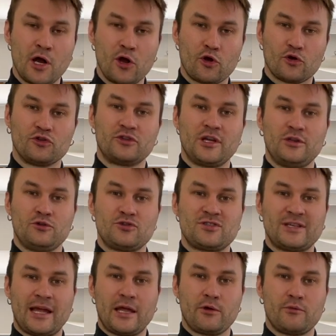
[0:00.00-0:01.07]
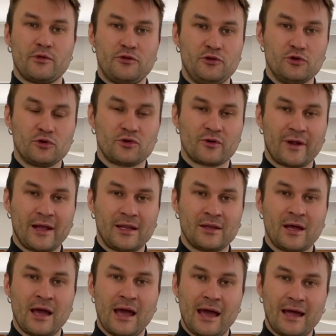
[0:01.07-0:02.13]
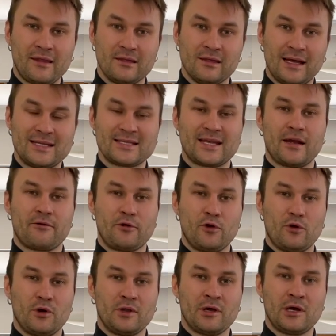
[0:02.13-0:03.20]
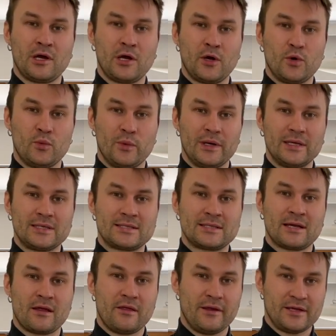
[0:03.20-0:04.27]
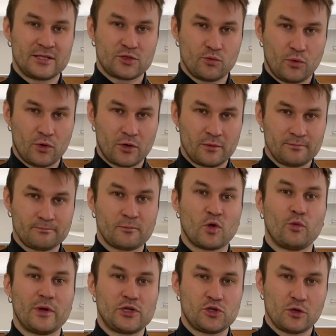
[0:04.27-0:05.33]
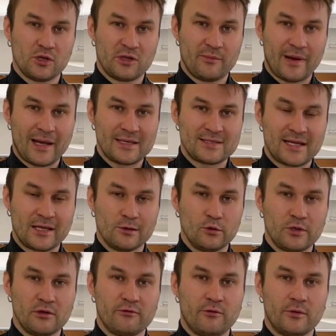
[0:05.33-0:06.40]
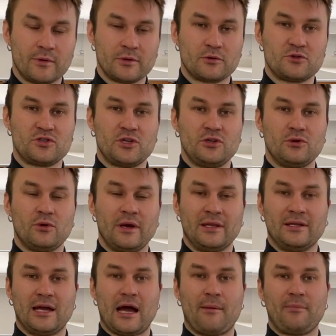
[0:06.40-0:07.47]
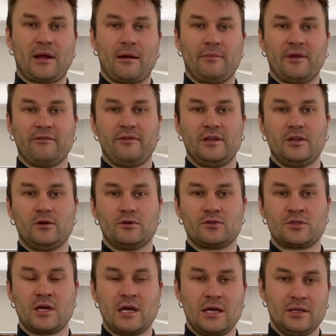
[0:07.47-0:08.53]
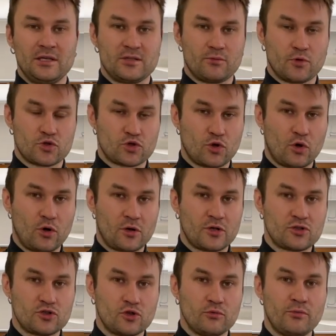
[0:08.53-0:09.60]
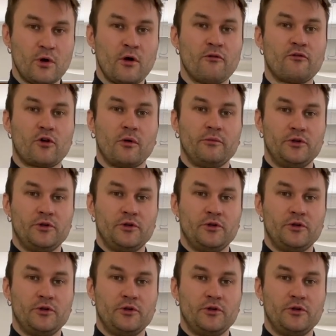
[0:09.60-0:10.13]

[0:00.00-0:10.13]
continue staying with Ukraine, and let's carry on with this war. Wish you all the best and looking forward to see you in the upcoming videos. This was Orest from